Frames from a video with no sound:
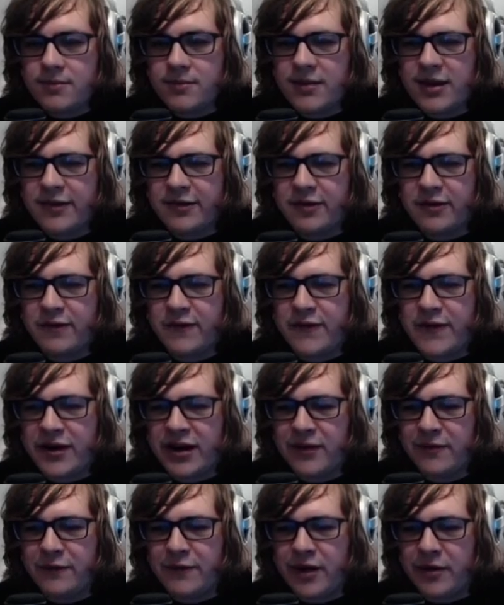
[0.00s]
This is
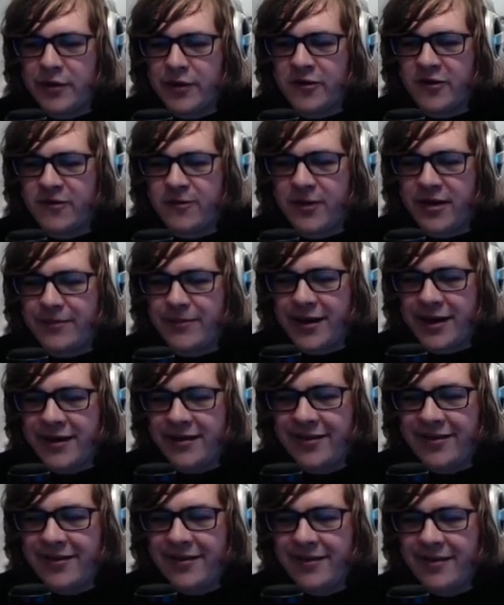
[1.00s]
very much speed
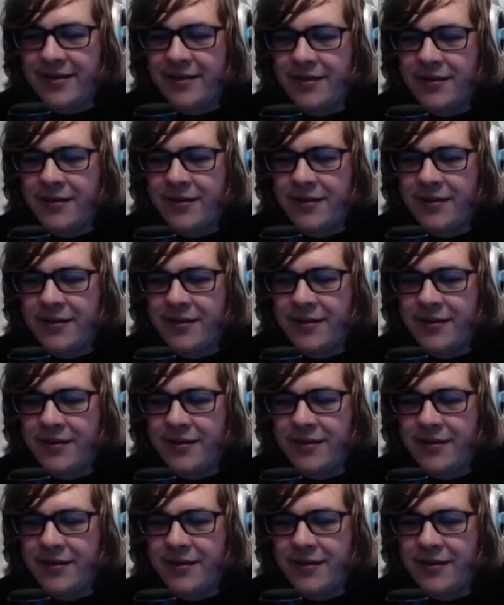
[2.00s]
based.